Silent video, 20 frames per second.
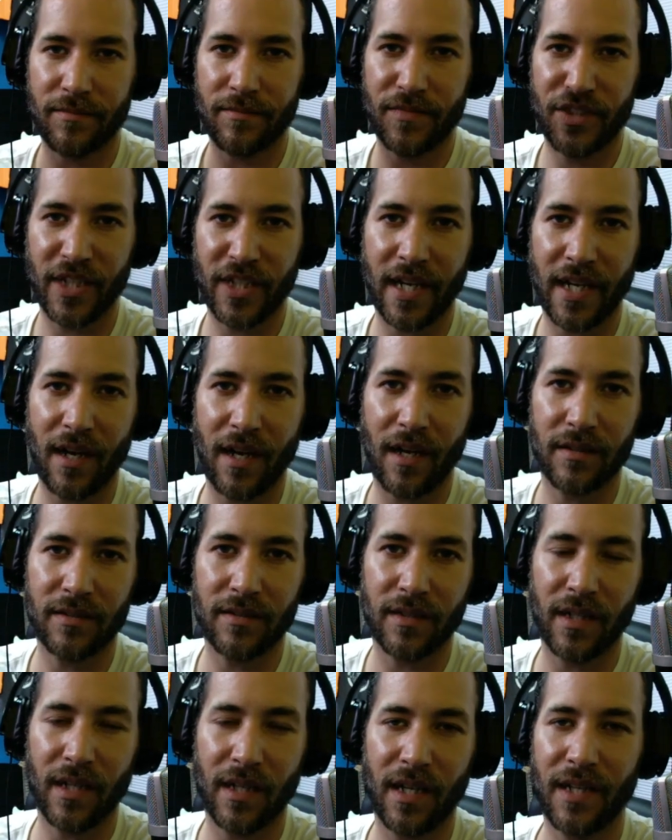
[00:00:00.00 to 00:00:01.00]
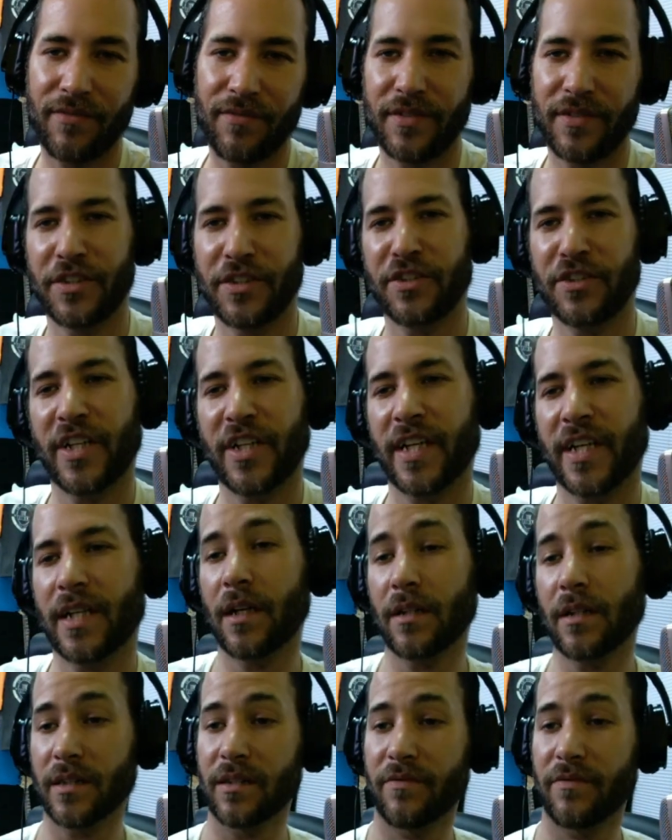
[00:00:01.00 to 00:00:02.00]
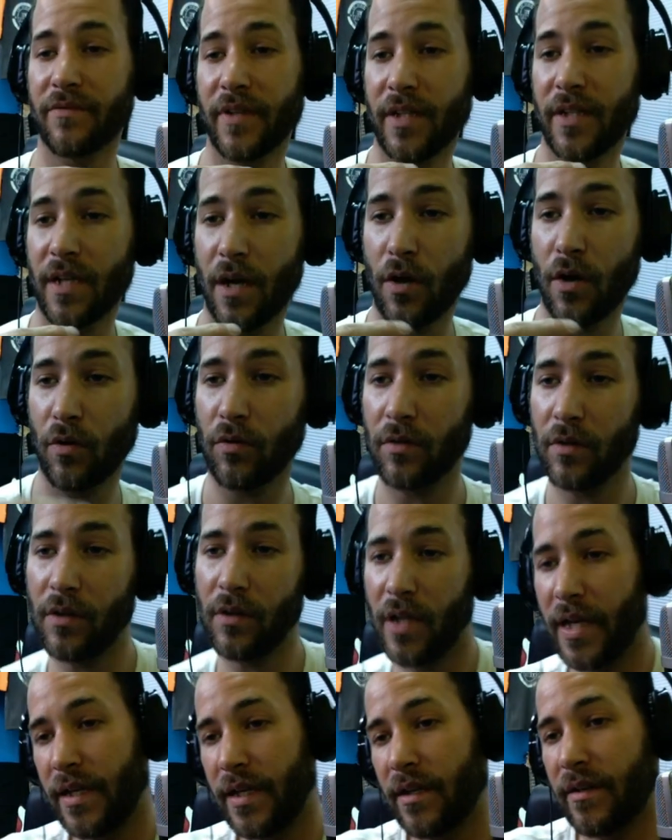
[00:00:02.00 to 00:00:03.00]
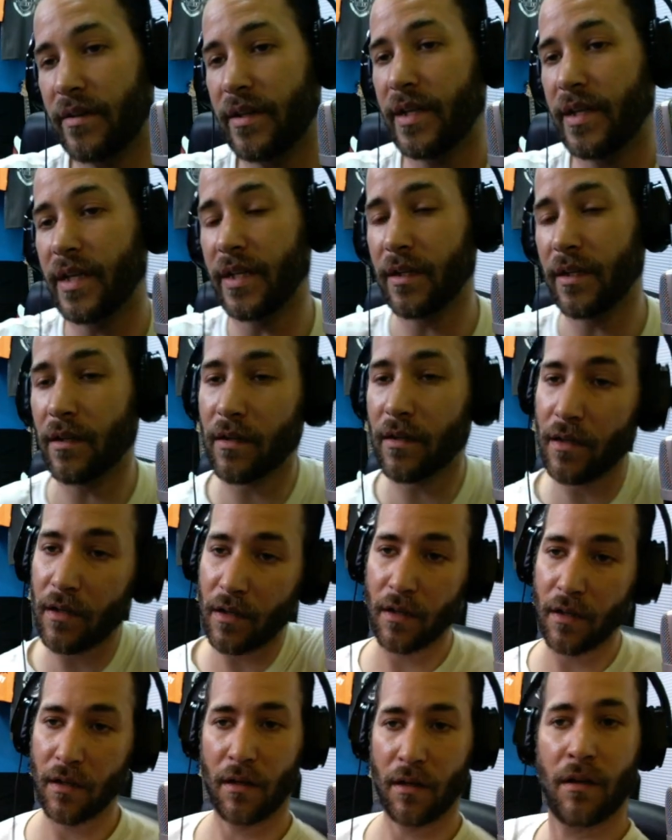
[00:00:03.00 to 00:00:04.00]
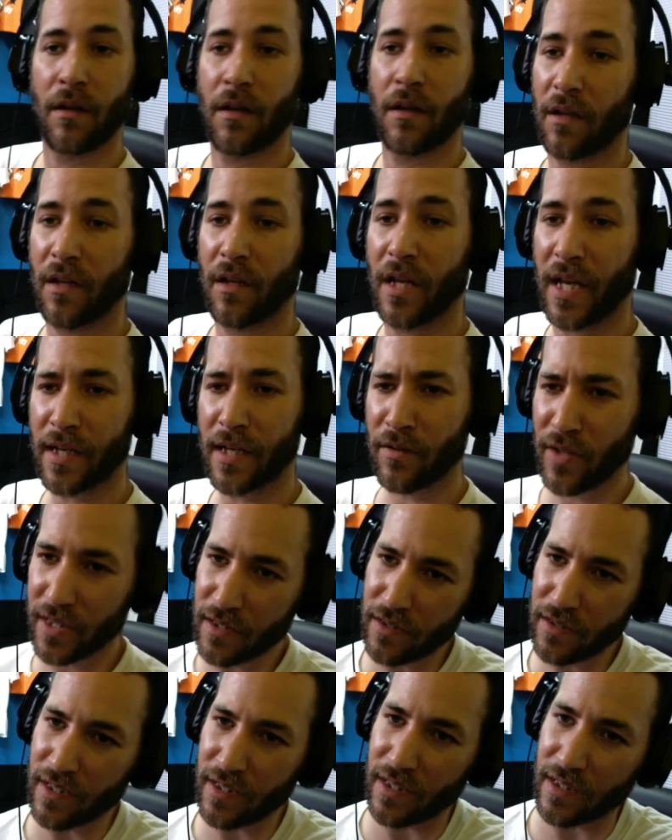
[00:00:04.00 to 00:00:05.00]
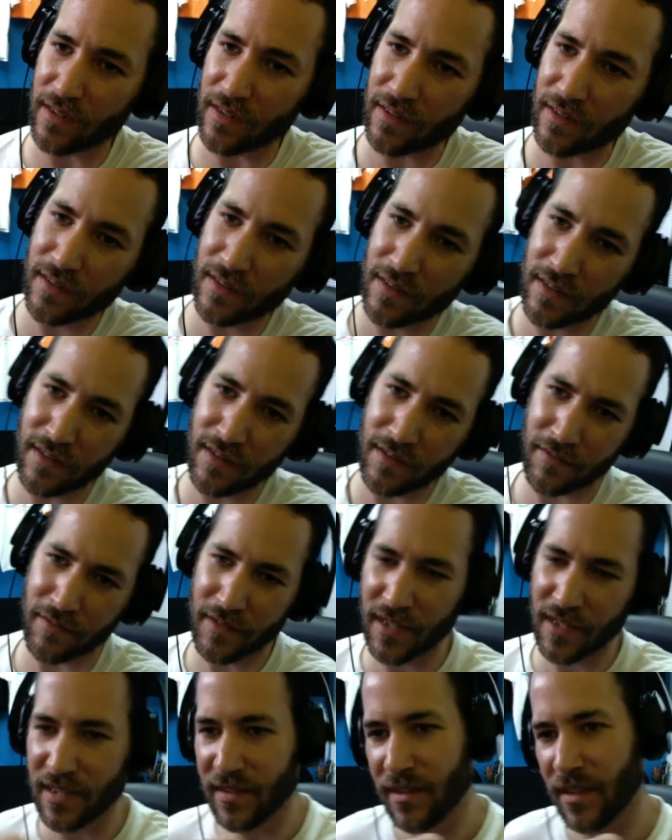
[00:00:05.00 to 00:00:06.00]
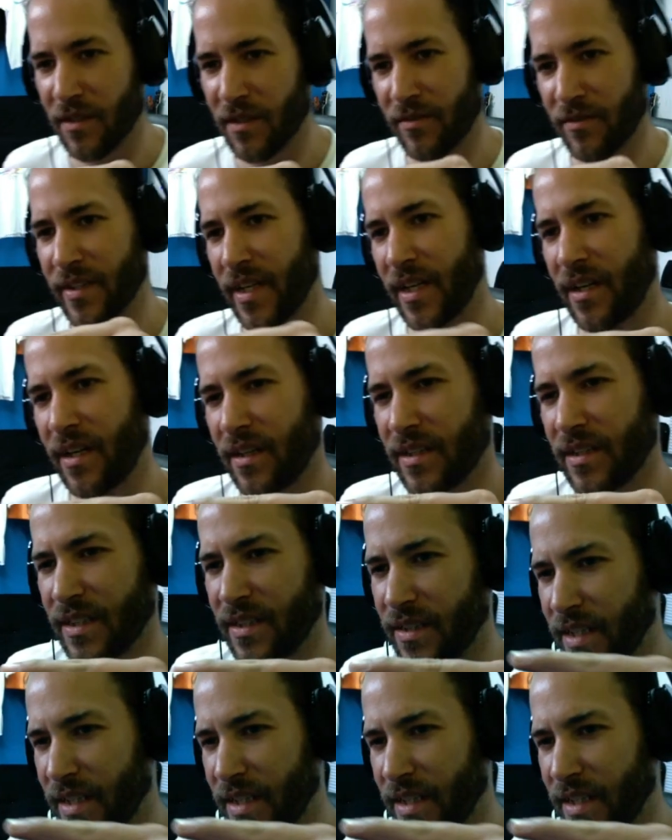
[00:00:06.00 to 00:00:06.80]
Check out, uh, if you're checking out this video later Then How do I do this? Uh, is it over there?